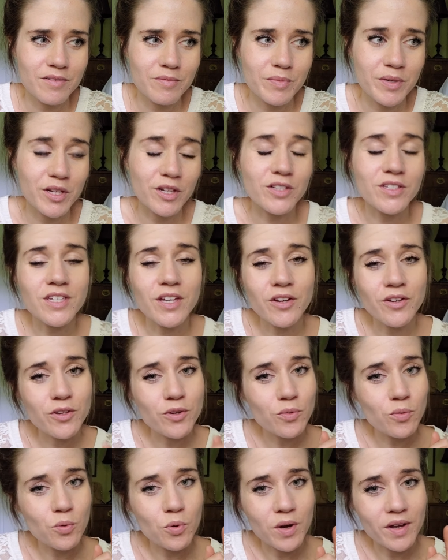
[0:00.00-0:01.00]
But I'll tell you
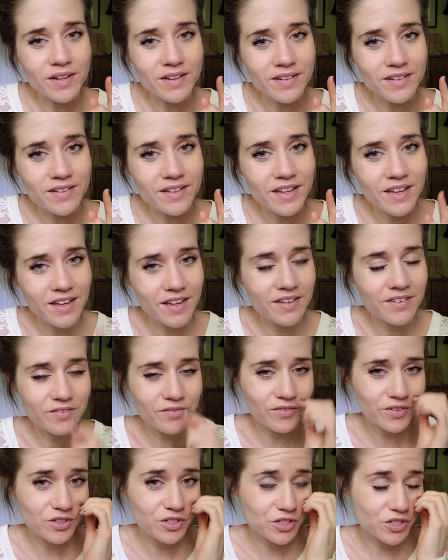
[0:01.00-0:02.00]
one thing
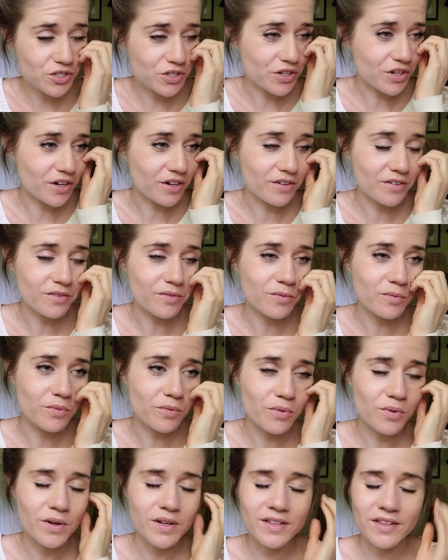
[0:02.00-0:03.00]
for sure.
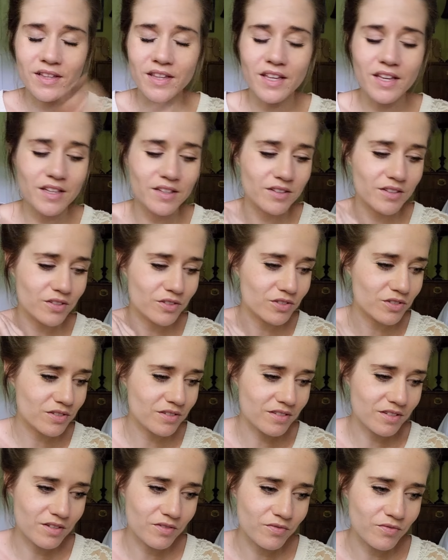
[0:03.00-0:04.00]
One thing there's
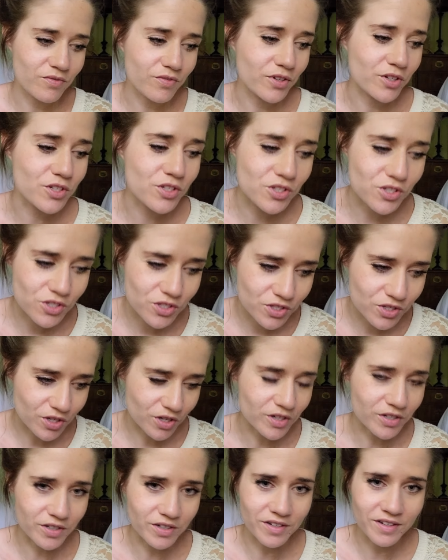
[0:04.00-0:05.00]
for
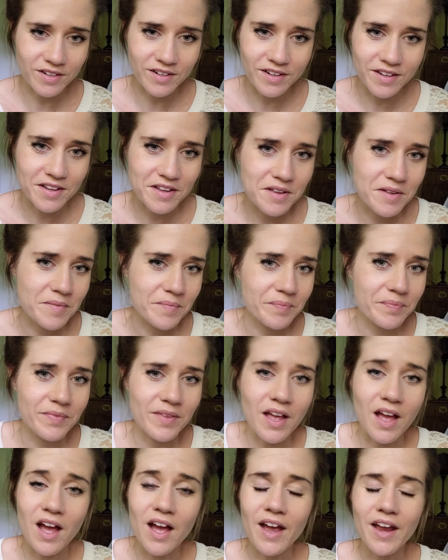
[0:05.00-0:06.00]
certain.
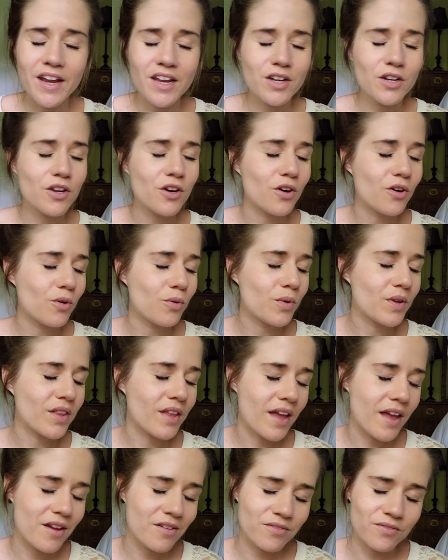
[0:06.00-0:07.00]
I know with
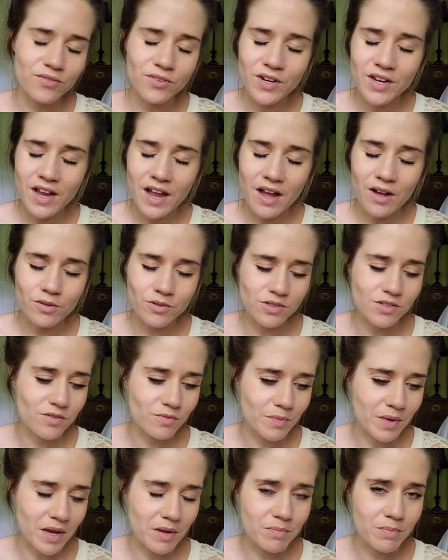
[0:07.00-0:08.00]
every ounce of
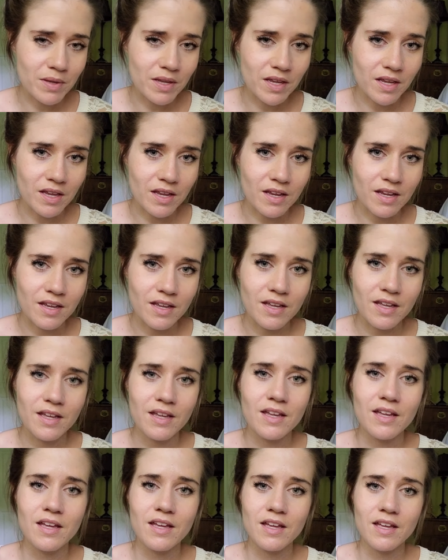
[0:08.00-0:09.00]
my being
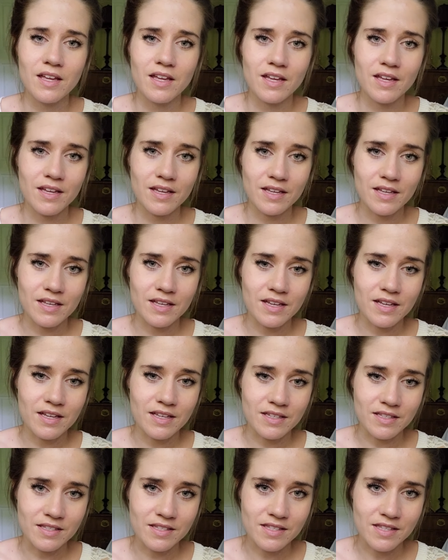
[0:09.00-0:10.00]

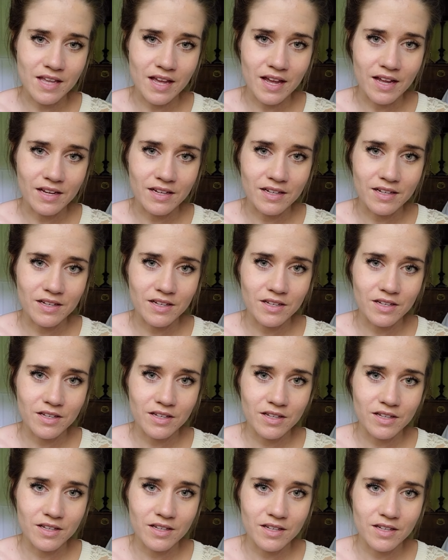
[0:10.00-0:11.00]
is that
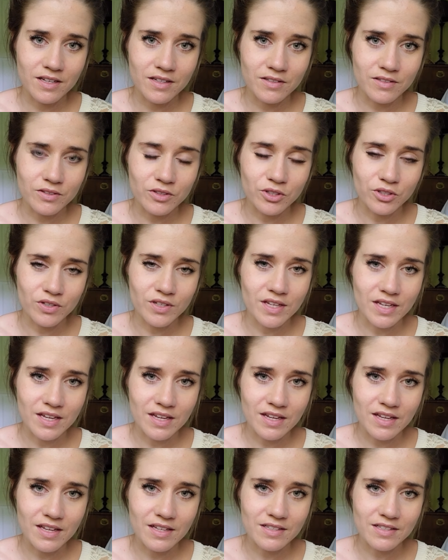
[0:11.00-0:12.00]

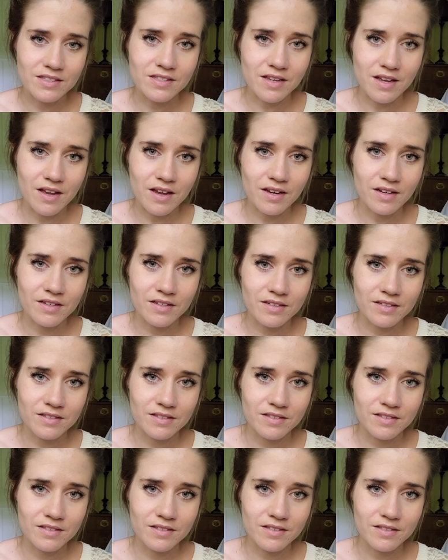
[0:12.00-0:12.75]
looking inside